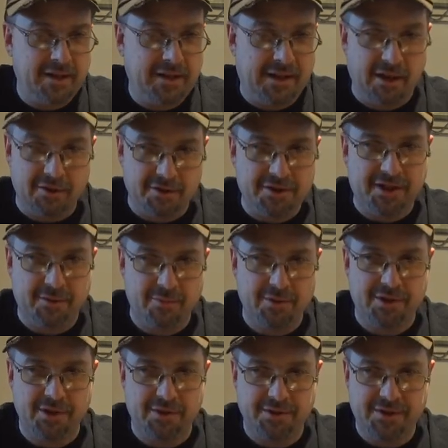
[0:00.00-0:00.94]
guaranteed
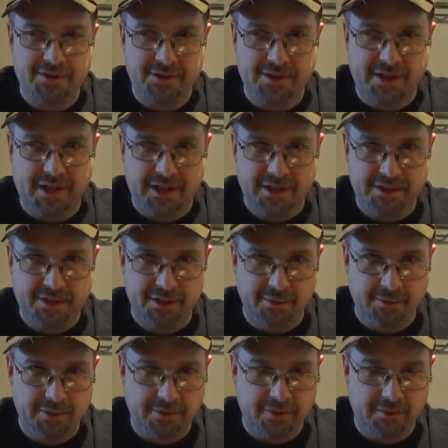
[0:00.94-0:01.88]
results, it's the
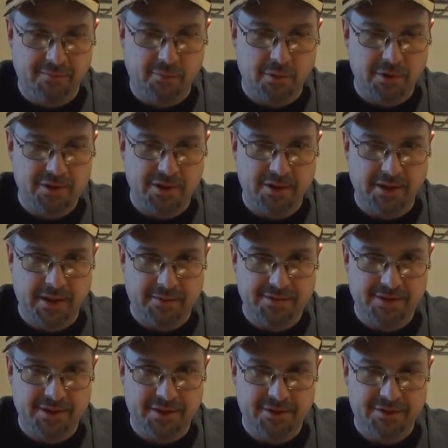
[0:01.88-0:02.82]
K2. And unfortunately, I've
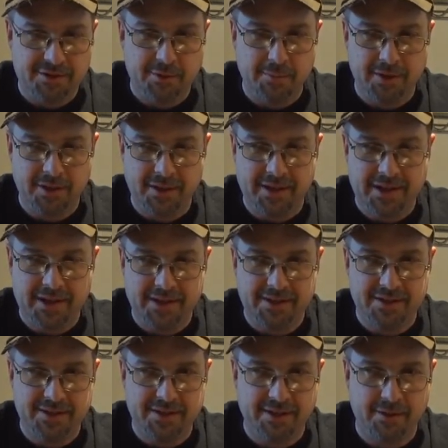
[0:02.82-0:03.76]
seen too many
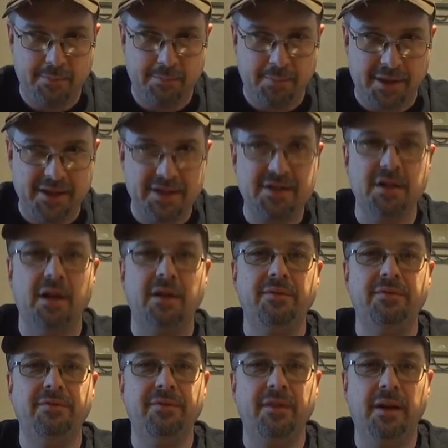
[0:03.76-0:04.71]
cases that are based off
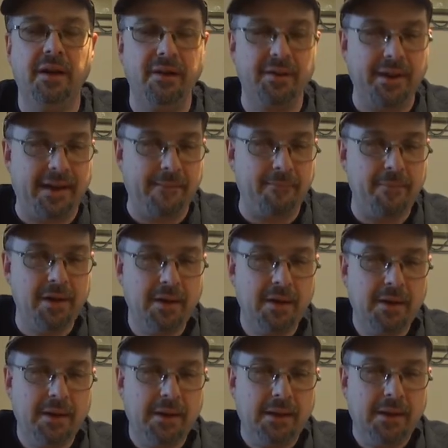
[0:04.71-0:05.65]
of that.
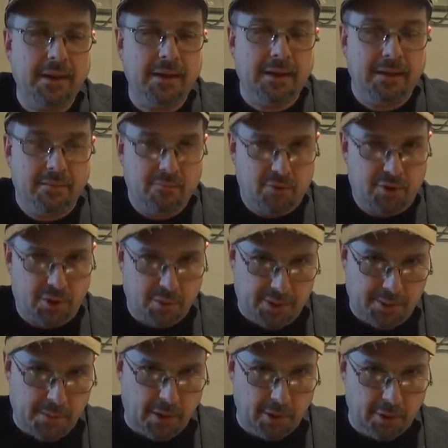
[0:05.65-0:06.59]
So a
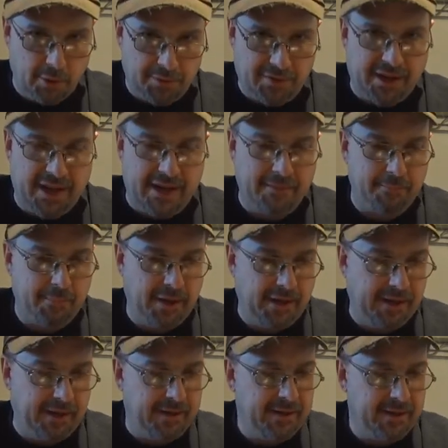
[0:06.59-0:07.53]
small note to that
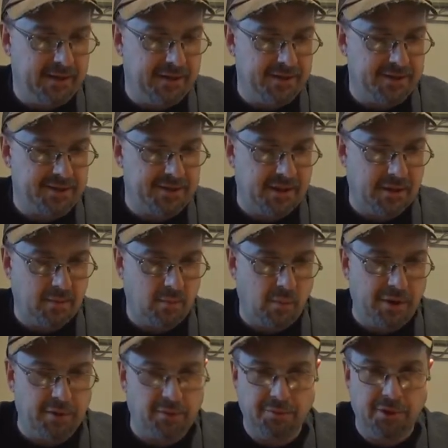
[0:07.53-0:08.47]
being is
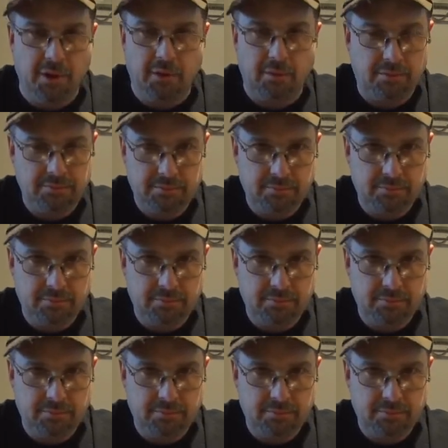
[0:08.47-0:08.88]
we don't know,